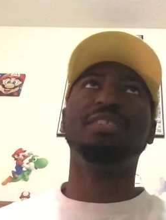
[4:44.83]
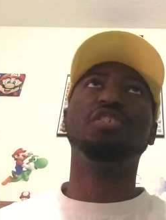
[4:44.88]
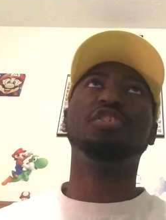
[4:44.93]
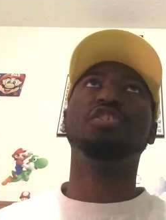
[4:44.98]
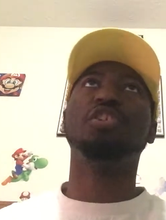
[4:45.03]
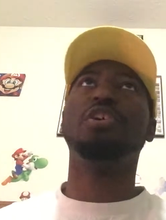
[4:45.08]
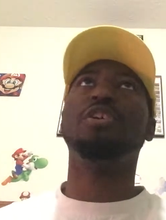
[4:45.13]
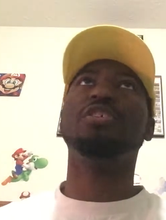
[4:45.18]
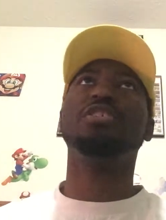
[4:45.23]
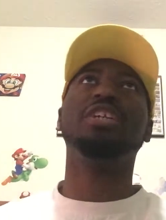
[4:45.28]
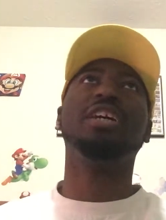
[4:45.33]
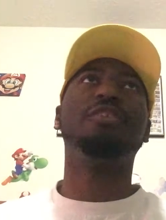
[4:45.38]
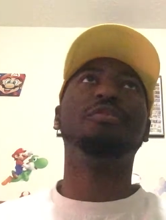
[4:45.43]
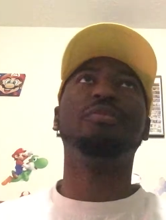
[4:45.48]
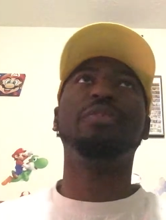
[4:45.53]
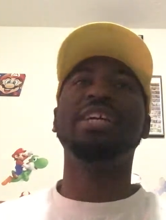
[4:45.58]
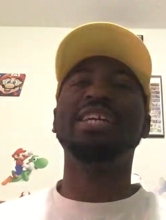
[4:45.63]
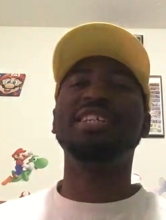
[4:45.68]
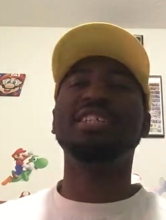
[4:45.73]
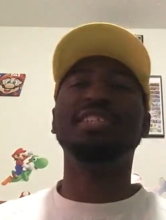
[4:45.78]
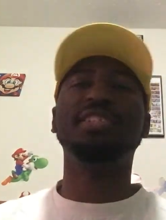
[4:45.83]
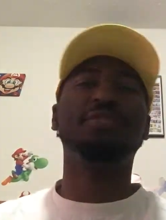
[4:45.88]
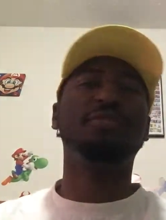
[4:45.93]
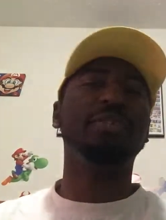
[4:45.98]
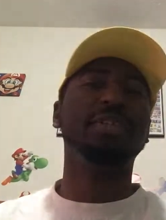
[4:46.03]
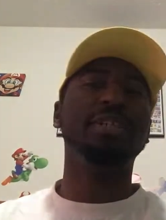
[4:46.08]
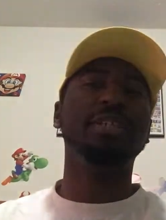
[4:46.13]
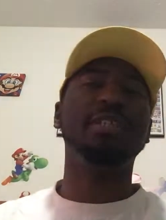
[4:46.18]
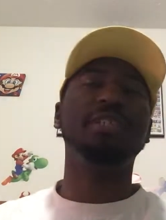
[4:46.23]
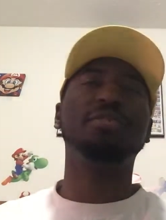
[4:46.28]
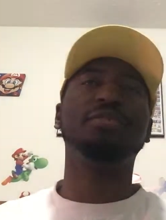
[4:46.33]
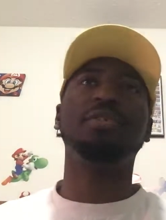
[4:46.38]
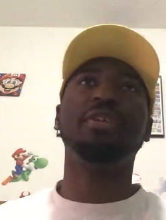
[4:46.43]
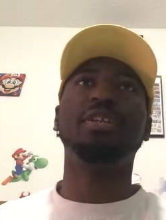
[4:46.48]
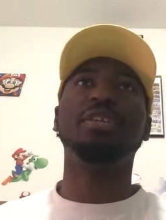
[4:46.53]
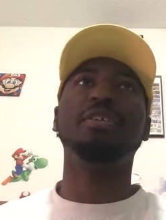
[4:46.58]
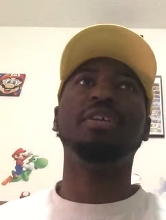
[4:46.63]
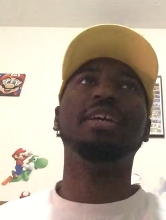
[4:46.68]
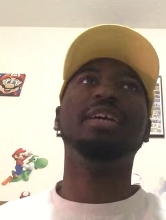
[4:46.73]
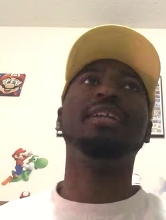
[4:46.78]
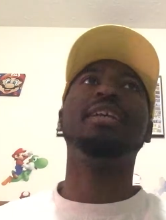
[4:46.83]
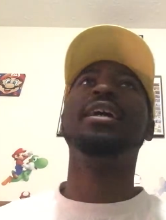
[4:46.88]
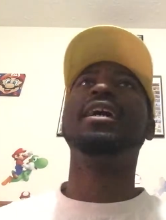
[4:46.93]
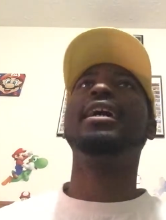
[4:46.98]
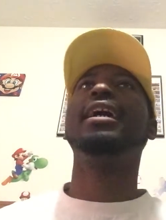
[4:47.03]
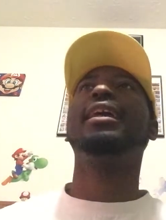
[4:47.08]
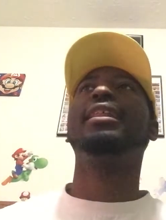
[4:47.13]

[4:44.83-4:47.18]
and charge outrageous fees for internet